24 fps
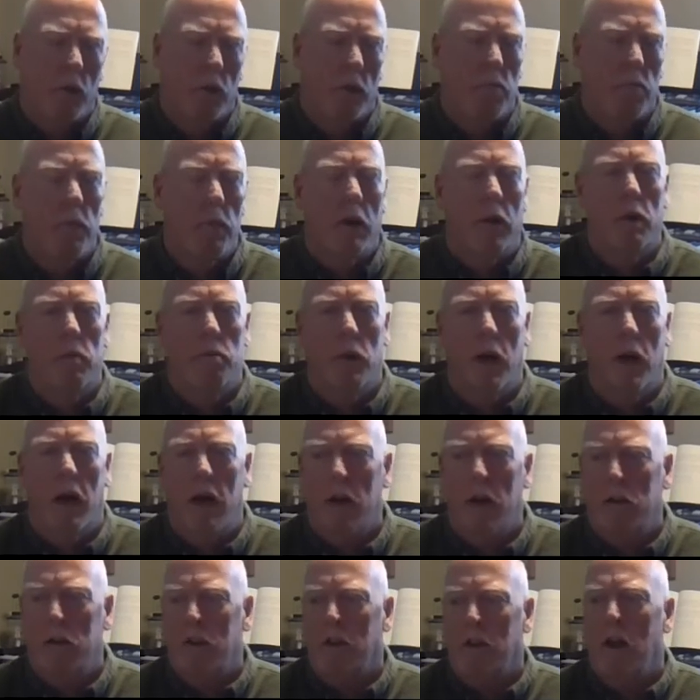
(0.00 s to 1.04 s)
with Mary
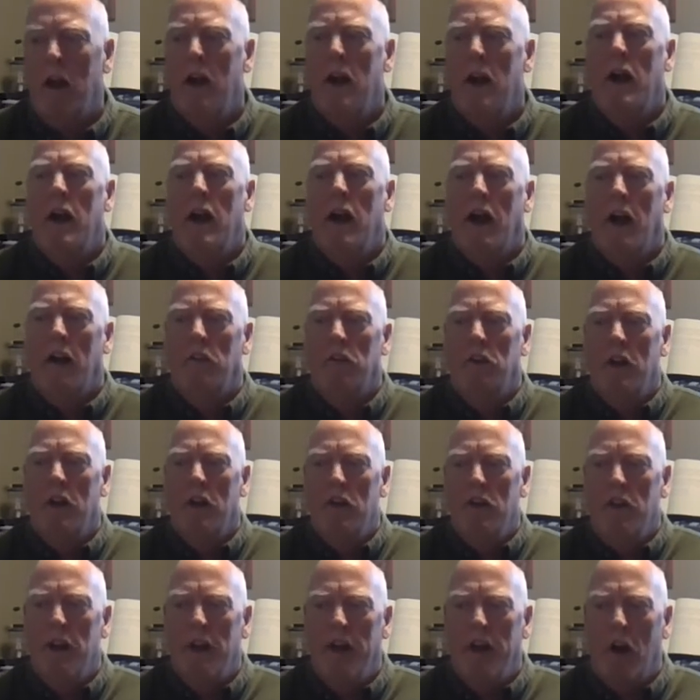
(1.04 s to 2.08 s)
Beth, and
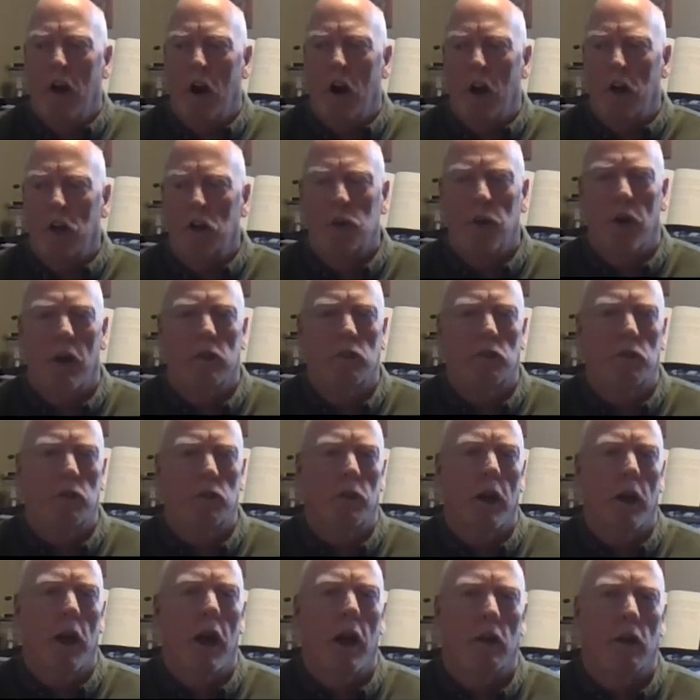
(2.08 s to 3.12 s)
then they are
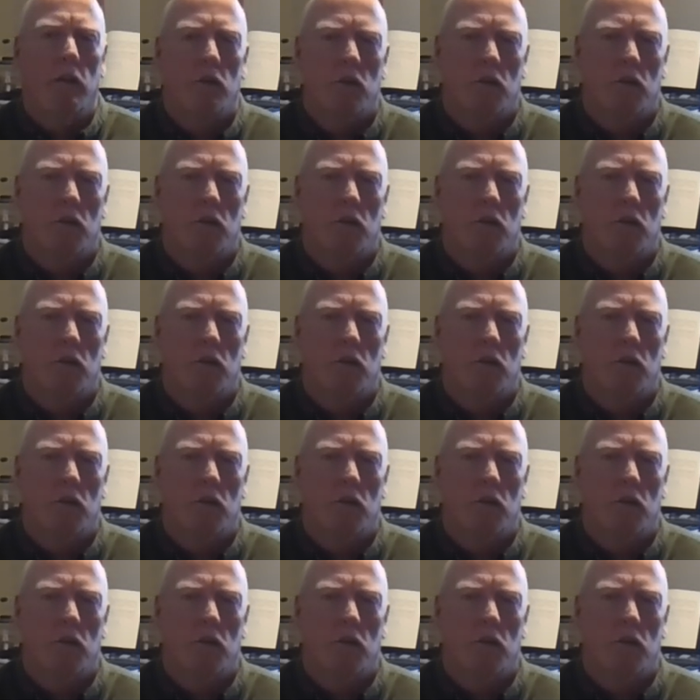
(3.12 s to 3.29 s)
transferred out